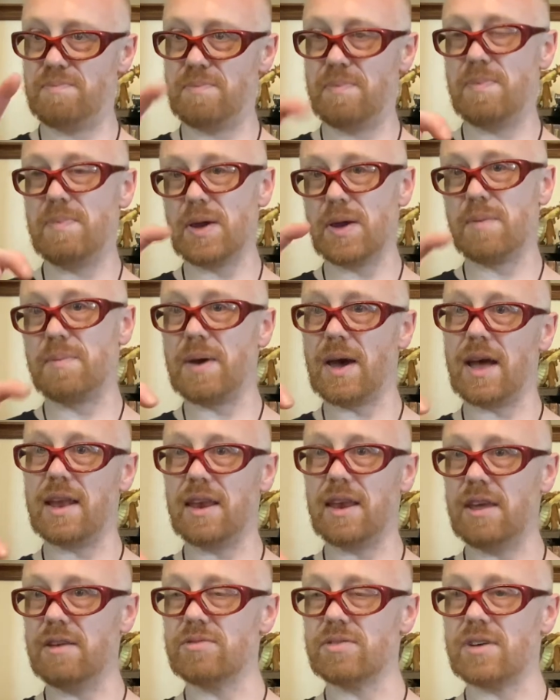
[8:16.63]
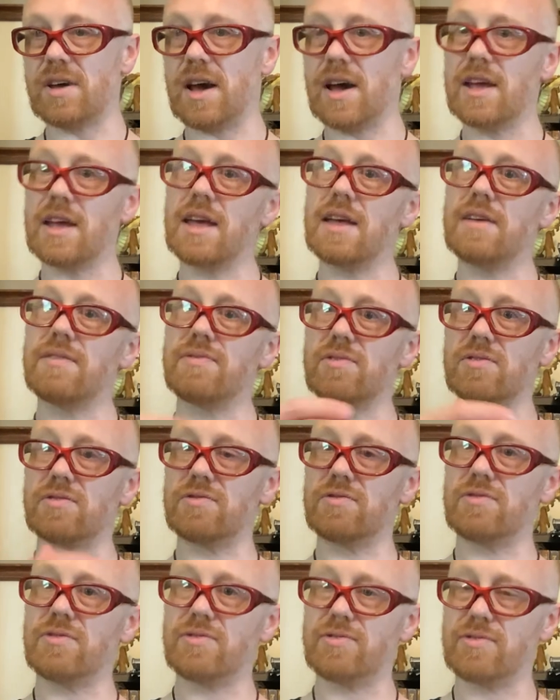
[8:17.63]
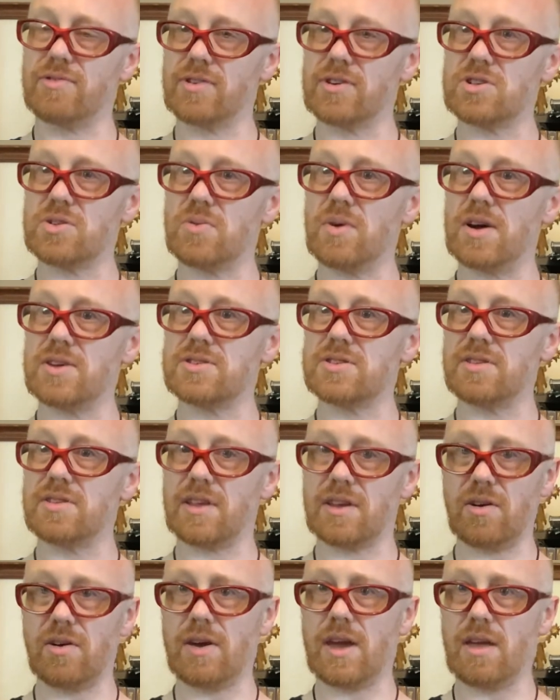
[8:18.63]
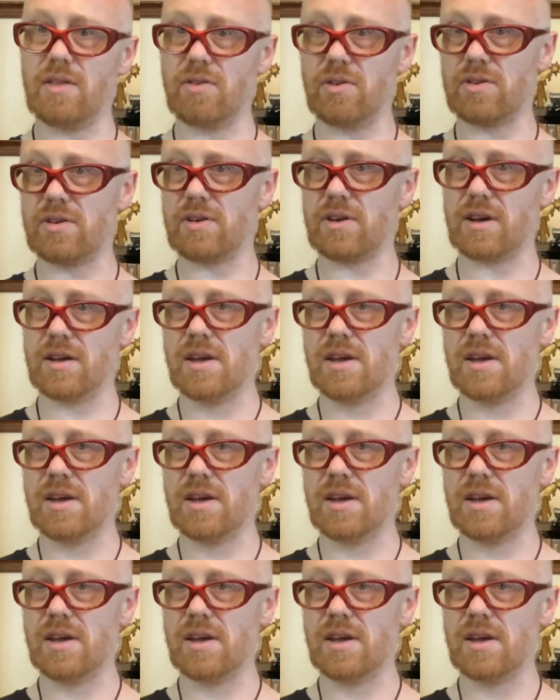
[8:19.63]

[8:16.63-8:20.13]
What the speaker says: big bad evil guy for the first quest, and like, okay, look,